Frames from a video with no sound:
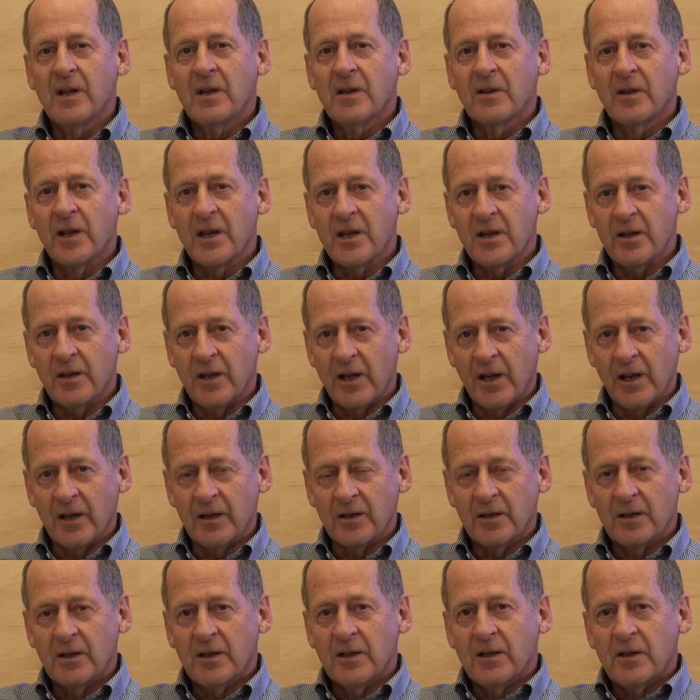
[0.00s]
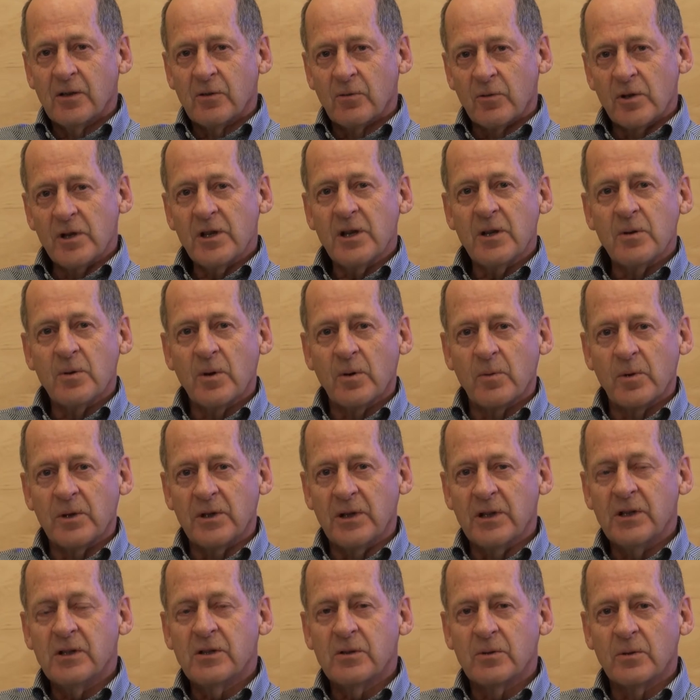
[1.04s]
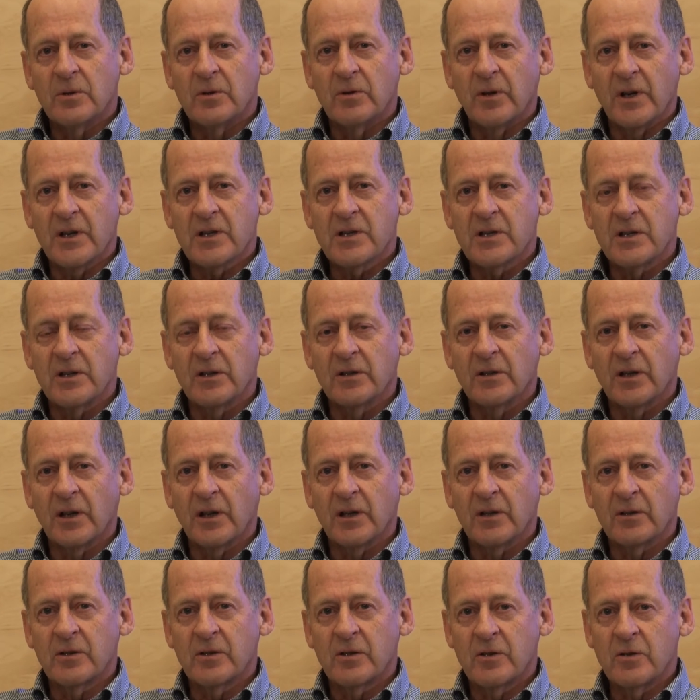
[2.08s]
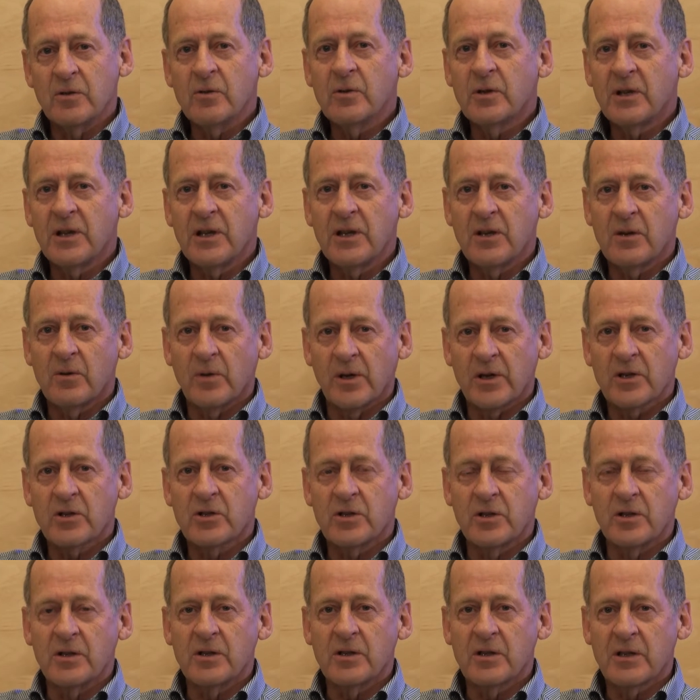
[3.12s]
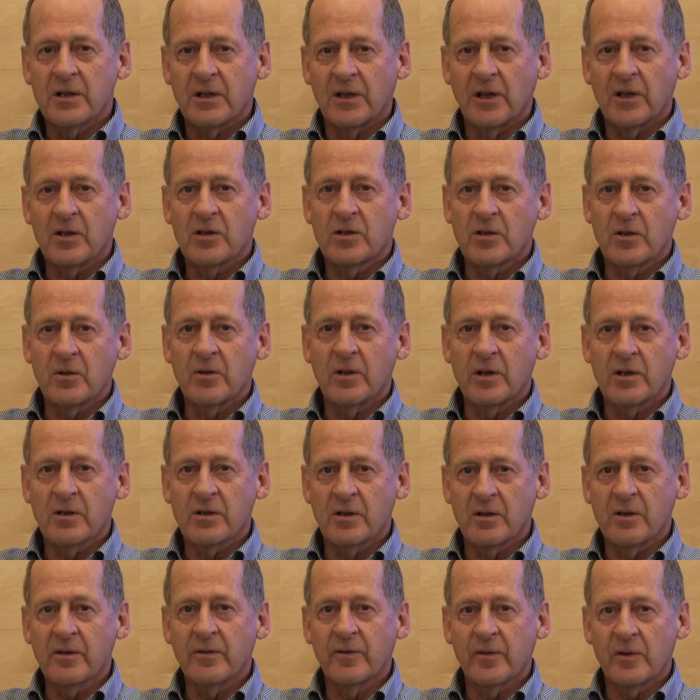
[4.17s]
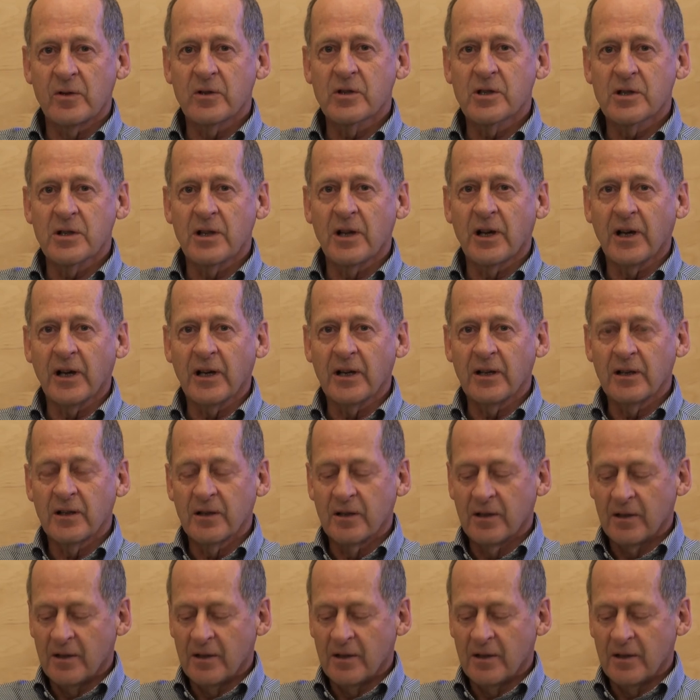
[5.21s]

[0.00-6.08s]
Thank you, Dan. Really what we need to address here are two key questions, and I show this on the first slide.